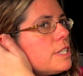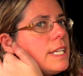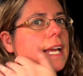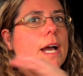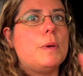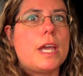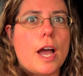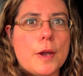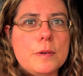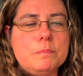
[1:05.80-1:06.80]
seeing how we
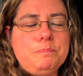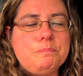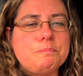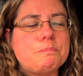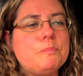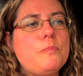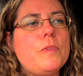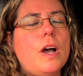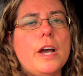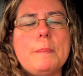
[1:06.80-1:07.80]
go.
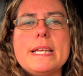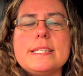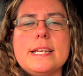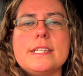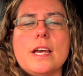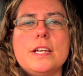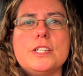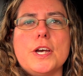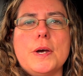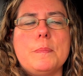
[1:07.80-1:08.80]
I basically
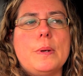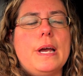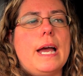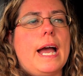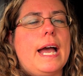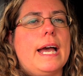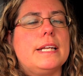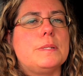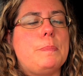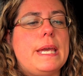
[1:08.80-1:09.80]
turned up
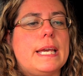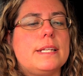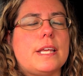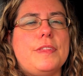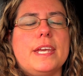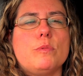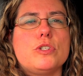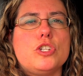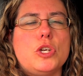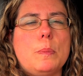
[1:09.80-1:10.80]
and picked, I think it
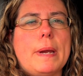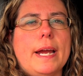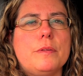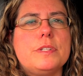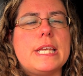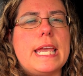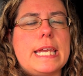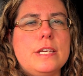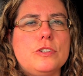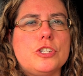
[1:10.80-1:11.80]
was £2
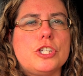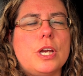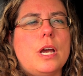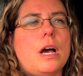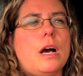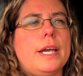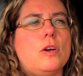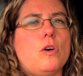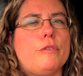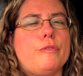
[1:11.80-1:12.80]
each, I
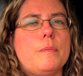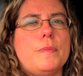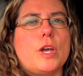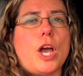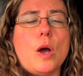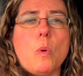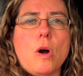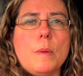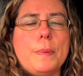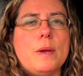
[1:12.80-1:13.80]
got from the
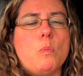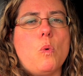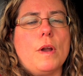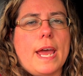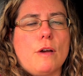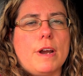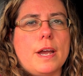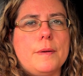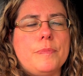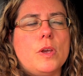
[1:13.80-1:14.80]
CoOp in one
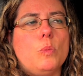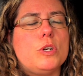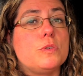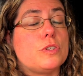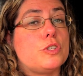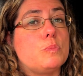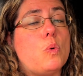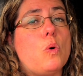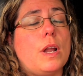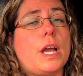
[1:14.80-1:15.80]
area, which was a
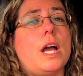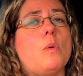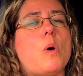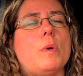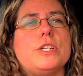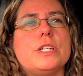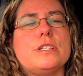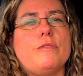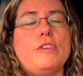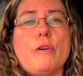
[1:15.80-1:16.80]
smaller CoOp, which
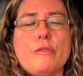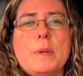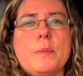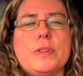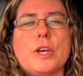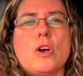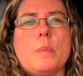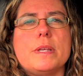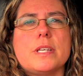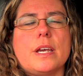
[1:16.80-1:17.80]
is, if you're not familiar with the
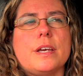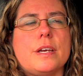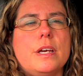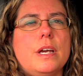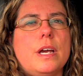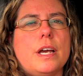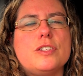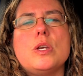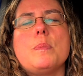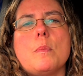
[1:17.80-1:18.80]
CoOp, it's like a
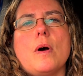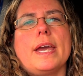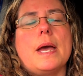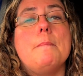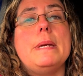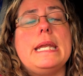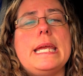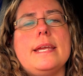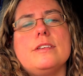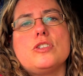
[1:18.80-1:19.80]
supermarket, a
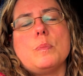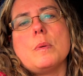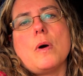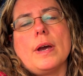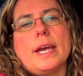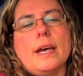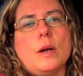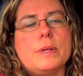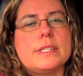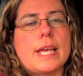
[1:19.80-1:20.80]
mini supermarket,
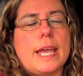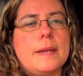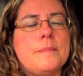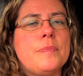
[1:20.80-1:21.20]
I would say.